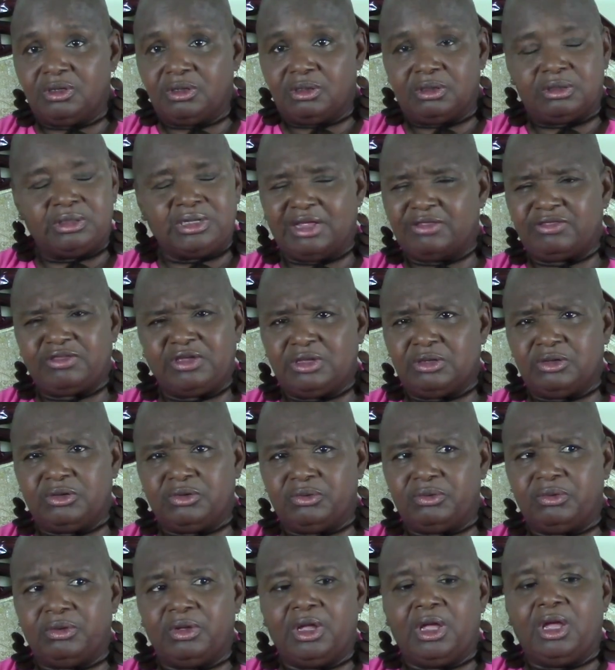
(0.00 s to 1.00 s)
Nothing
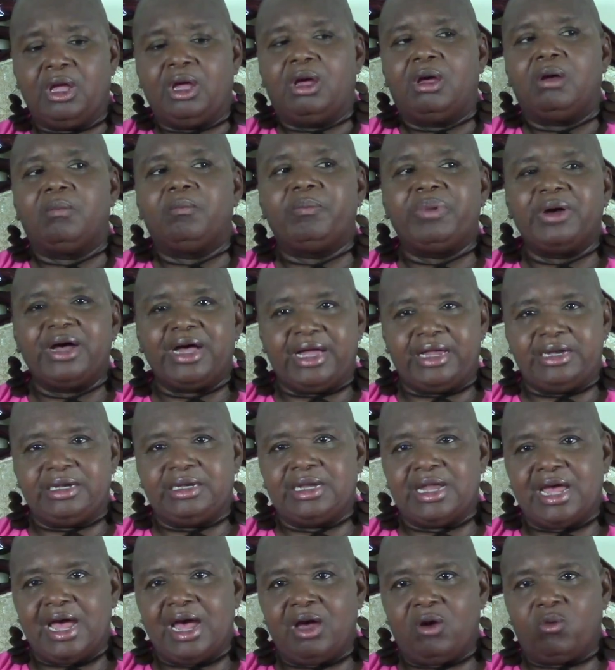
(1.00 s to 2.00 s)
new. But
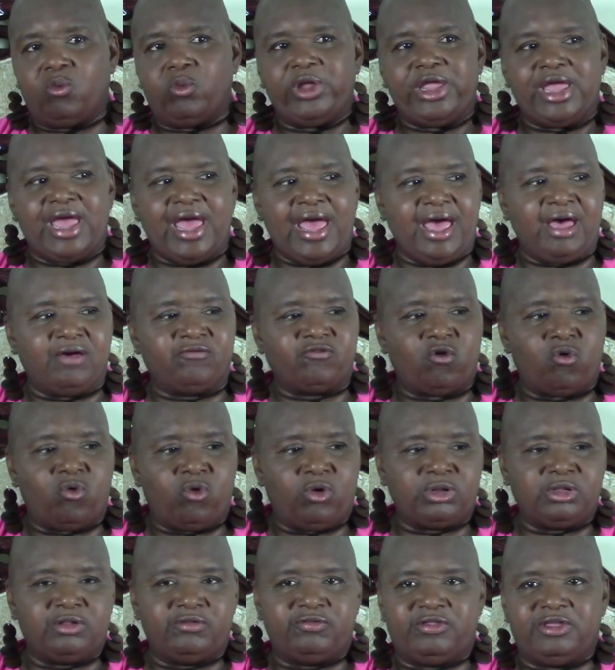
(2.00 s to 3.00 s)
now we have
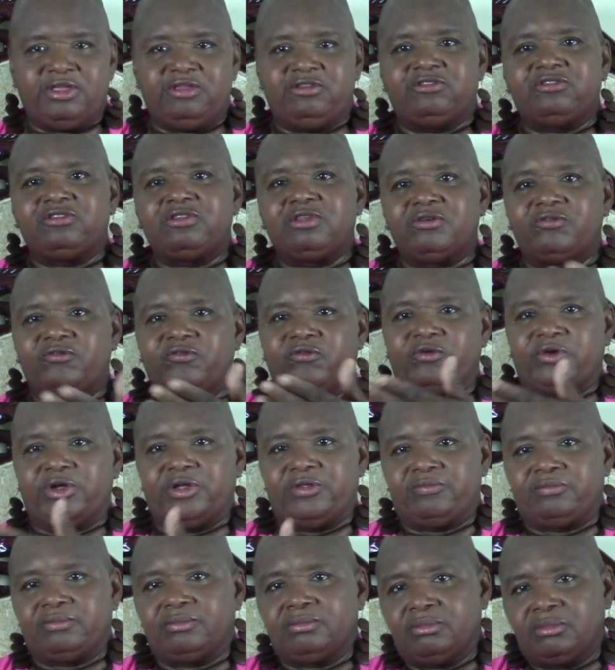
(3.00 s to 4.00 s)
all of these
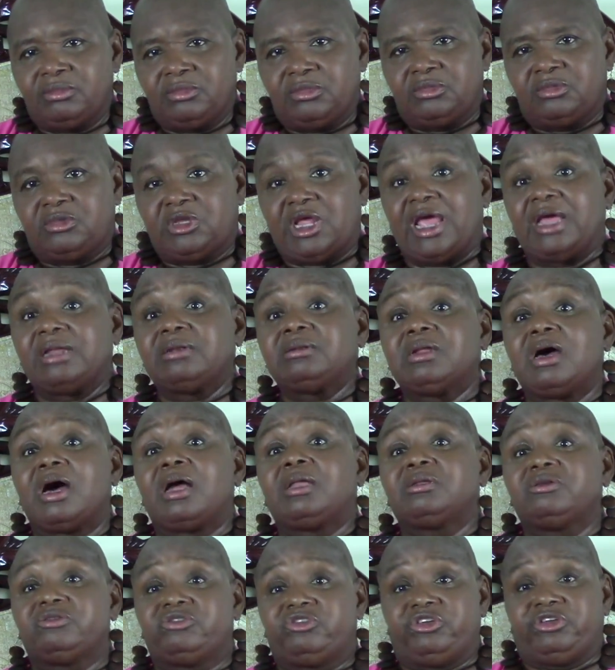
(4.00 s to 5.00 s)
different
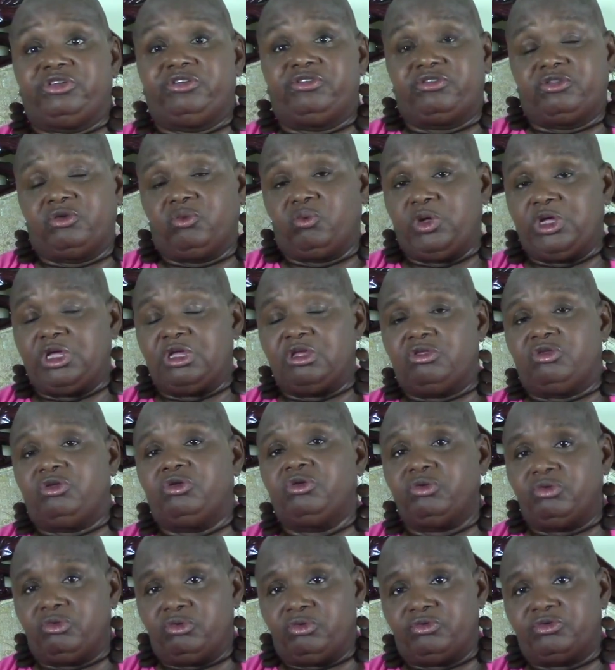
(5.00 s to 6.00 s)
technologies that we can
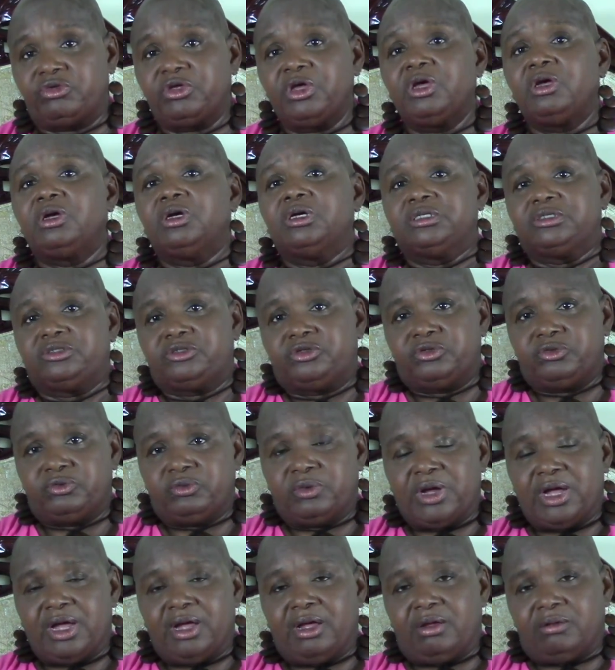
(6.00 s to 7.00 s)
use to
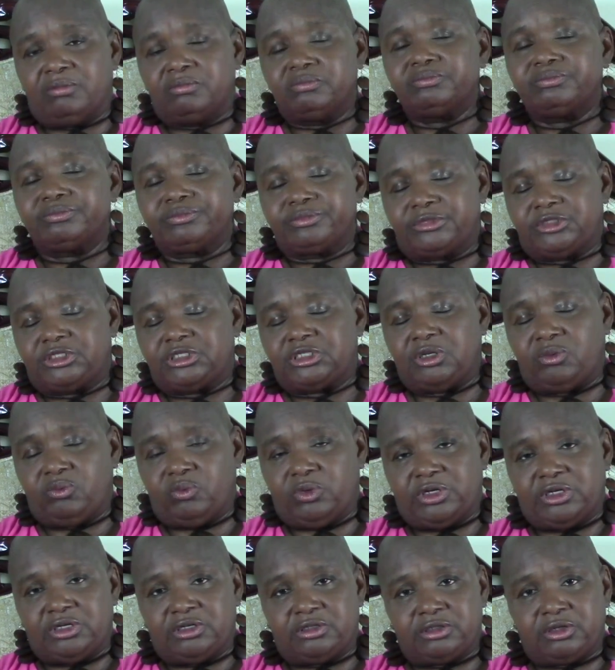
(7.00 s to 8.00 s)
see
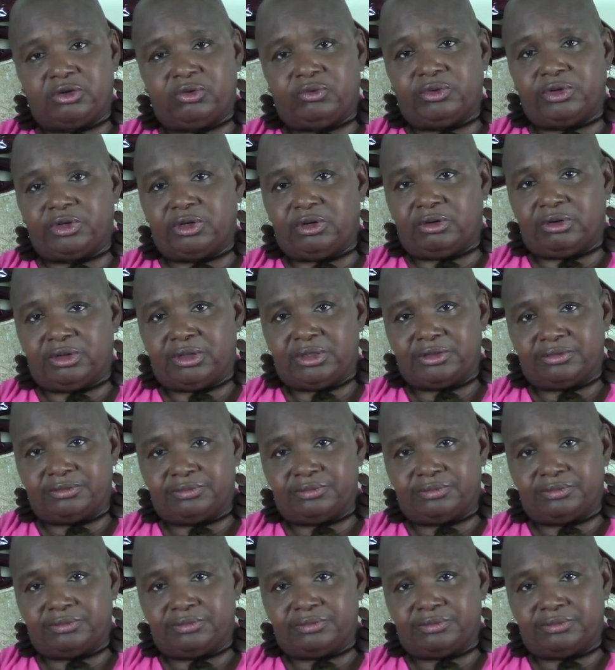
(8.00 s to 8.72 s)
what is going on.